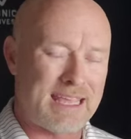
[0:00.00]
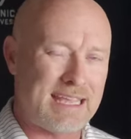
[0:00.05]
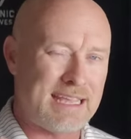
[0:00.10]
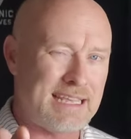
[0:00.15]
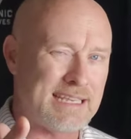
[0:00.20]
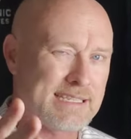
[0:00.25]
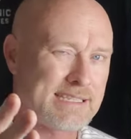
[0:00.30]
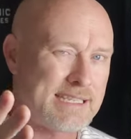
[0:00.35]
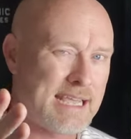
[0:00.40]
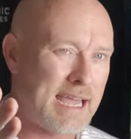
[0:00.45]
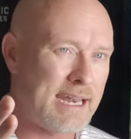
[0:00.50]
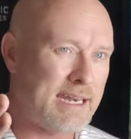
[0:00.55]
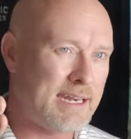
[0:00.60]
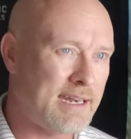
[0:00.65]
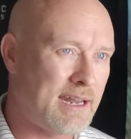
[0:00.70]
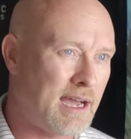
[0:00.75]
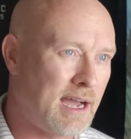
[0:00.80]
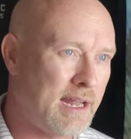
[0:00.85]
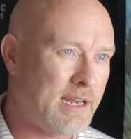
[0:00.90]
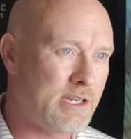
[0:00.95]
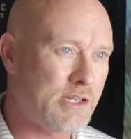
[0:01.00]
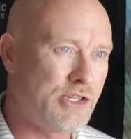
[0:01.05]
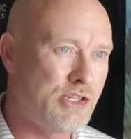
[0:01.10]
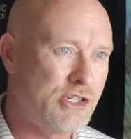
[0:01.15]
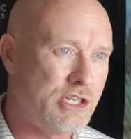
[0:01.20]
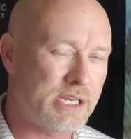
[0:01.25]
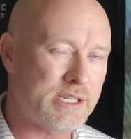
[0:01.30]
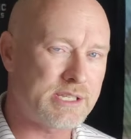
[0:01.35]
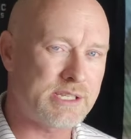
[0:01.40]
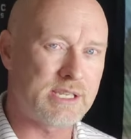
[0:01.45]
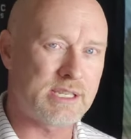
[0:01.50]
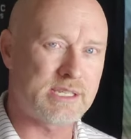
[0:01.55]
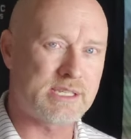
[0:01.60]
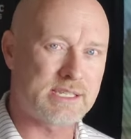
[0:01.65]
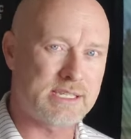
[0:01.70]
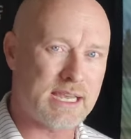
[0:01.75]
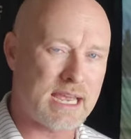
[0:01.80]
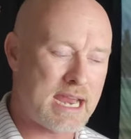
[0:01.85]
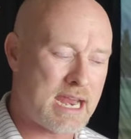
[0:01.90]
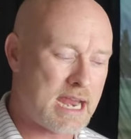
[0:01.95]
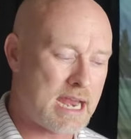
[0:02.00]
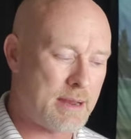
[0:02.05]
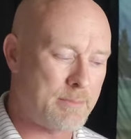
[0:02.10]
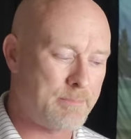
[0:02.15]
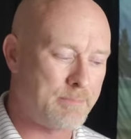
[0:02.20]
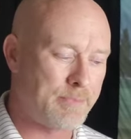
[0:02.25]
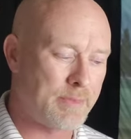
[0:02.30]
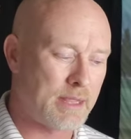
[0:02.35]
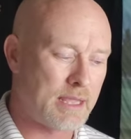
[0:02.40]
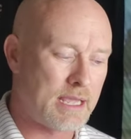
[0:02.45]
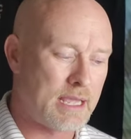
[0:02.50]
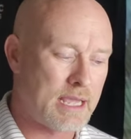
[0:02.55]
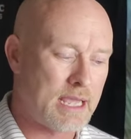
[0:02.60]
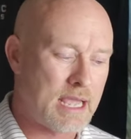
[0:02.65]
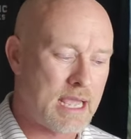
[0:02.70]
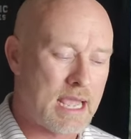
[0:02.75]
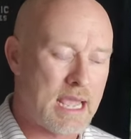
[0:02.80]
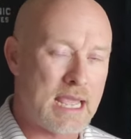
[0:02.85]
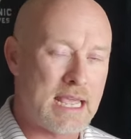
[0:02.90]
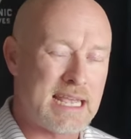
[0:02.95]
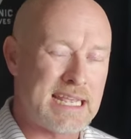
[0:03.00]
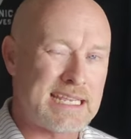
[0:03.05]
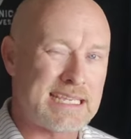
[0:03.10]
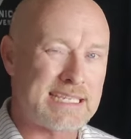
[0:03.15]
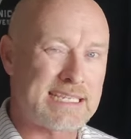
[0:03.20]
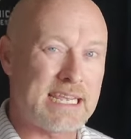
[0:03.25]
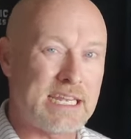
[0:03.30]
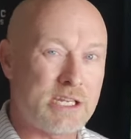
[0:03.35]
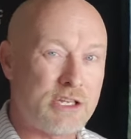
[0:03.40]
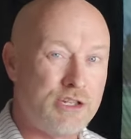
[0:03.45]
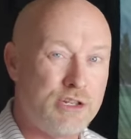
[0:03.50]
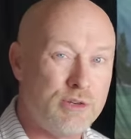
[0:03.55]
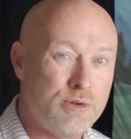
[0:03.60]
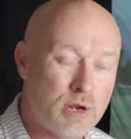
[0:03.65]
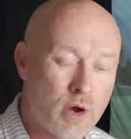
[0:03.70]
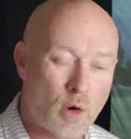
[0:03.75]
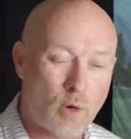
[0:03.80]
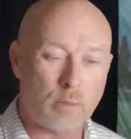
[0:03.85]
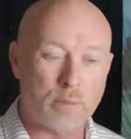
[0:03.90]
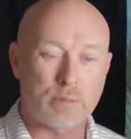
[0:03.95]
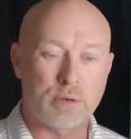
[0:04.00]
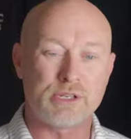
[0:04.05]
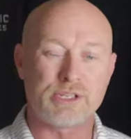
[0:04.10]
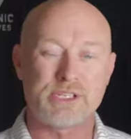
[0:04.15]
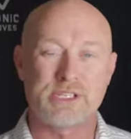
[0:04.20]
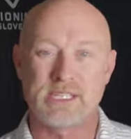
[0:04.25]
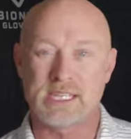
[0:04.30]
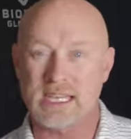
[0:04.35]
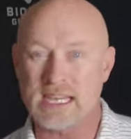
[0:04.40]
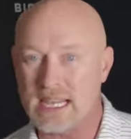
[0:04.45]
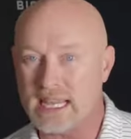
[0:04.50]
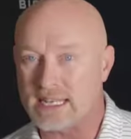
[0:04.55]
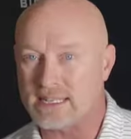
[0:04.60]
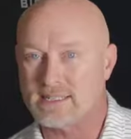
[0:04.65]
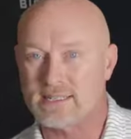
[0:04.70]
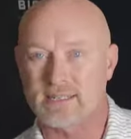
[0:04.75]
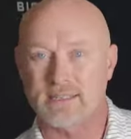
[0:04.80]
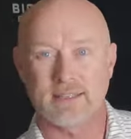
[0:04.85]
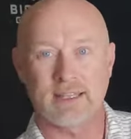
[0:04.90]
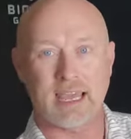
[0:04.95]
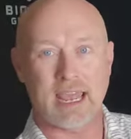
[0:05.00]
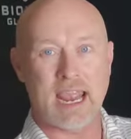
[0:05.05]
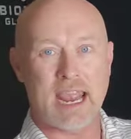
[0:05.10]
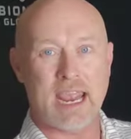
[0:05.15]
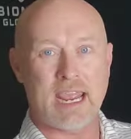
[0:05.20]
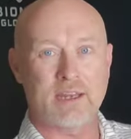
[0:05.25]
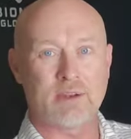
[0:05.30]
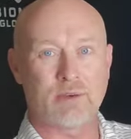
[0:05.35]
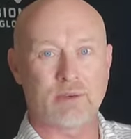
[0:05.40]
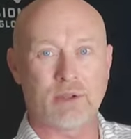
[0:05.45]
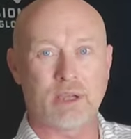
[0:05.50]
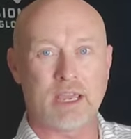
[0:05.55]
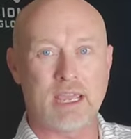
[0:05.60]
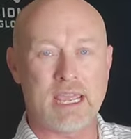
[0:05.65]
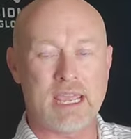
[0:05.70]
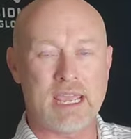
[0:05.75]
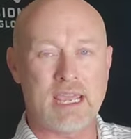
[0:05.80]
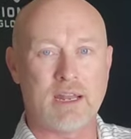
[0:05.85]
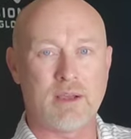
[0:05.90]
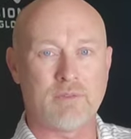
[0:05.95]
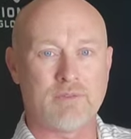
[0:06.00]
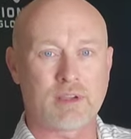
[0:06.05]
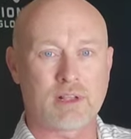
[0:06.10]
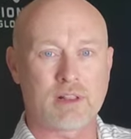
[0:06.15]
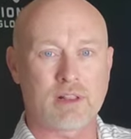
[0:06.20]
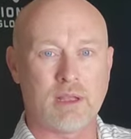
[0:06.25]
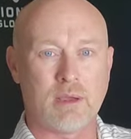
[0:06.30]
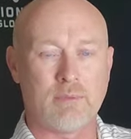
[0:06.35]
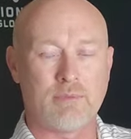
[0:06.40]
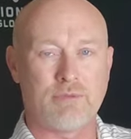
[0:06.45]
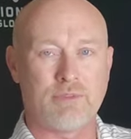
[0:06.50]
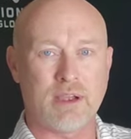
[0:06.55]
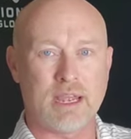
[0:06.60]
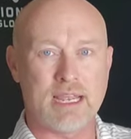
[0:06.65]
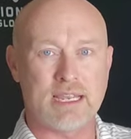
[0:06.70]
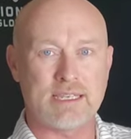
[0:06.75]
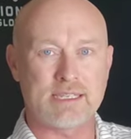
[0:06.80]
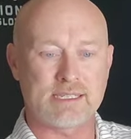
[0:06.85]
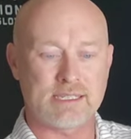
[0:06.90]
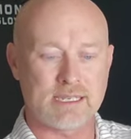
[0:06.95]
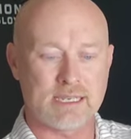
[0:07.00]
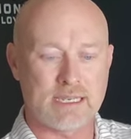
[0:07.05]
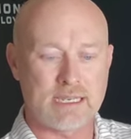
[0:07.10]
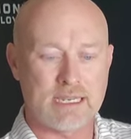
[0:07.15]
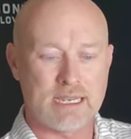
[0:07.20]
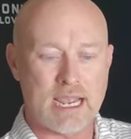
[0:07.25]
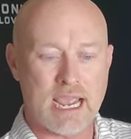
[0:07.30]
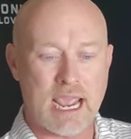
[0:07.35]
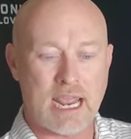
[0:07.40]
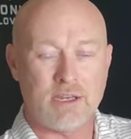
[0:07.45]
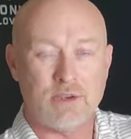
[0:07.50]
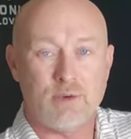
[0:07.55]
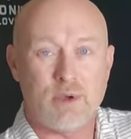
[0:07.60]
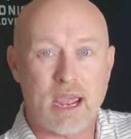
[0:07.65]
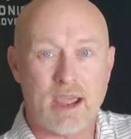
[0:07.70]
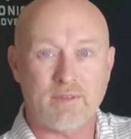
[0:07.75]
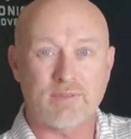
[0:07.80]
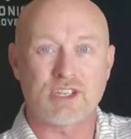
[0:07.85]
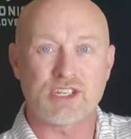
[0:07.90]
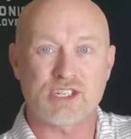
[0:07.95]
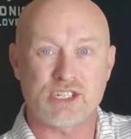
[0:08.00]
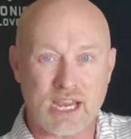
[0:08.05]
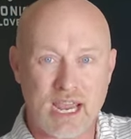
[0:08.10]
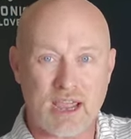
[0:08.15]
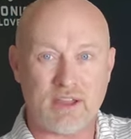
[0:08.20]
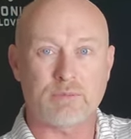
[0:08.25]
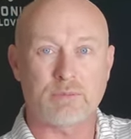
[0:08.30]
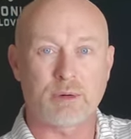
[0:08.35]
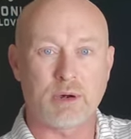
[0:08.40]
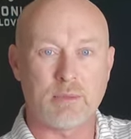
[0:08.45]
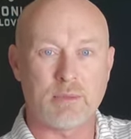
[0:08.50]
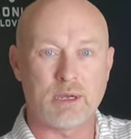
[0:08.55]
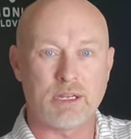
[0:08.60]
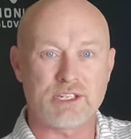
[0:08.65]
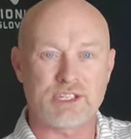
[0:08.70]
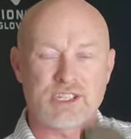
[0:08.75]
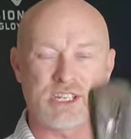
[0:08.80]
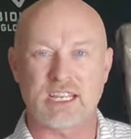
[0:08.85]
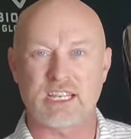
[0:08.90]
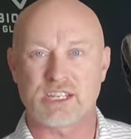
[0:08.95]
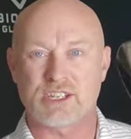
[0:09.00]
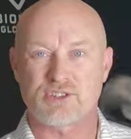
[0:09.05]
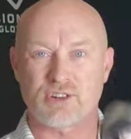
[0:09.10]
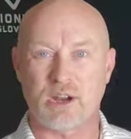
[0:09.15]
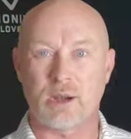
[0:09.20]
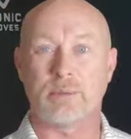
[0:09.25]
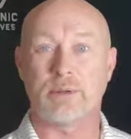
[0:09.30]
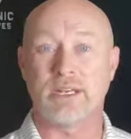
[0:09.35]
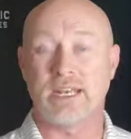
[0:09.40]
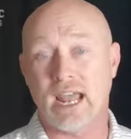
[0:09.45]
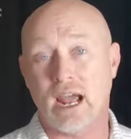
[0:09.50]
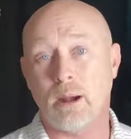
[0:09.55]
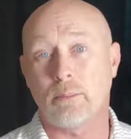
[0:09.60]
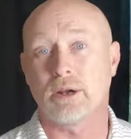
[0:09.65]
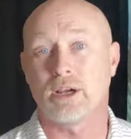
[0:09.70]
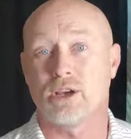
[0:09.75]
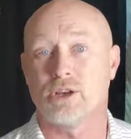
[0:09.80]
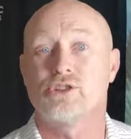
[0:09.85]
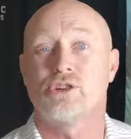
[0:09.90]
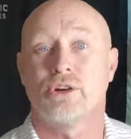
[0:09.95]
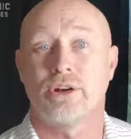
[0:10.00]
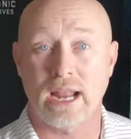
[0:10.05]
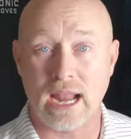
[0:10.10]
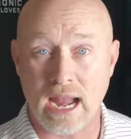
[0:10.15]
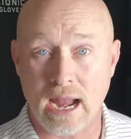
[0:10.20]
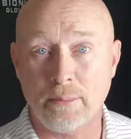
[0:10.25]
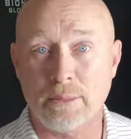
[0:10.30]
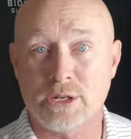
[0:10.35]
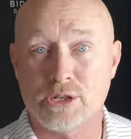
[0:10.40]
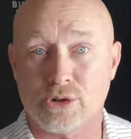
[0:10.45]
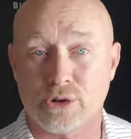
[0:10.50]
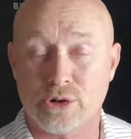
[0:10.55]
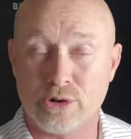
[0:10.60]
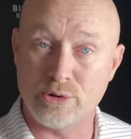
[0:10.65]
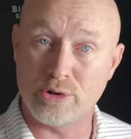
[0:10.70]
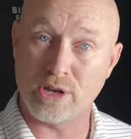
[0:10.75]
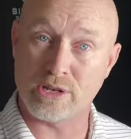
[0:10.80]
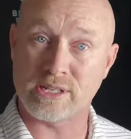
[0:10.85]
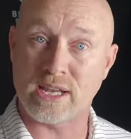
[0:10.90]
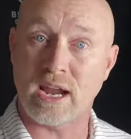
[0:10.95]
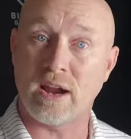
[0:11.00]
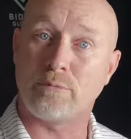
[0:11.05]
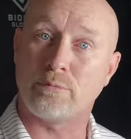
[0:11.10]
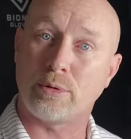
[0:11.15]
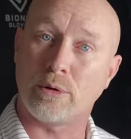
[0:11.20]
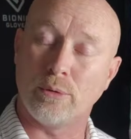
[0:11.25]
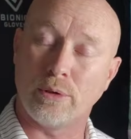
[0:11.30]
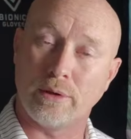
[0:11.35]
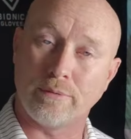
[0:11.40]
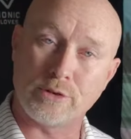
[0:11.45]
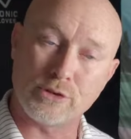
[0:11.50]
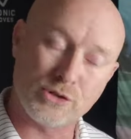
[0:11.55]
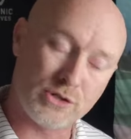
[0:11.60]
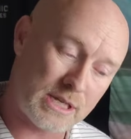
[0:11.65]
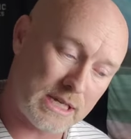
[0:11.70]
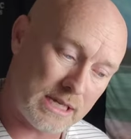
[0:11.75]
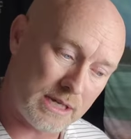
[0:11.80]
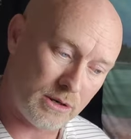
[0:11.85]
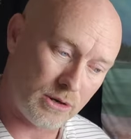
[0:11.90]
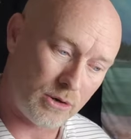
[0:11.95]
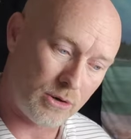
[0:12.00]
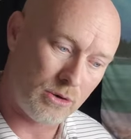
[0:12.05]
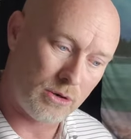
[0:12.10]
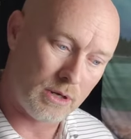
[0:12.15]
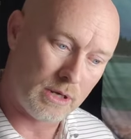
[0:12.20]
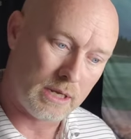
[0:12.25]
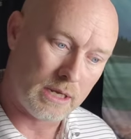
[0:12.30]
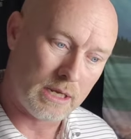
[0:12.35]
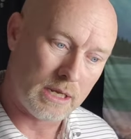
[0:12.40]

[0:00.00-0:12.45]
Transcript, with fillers: is that not just the same since you don't present the handle ahead of the club face? and you have the shaft pretty much sticking straight up and down because you're an amateur who doesn't have pro level skill,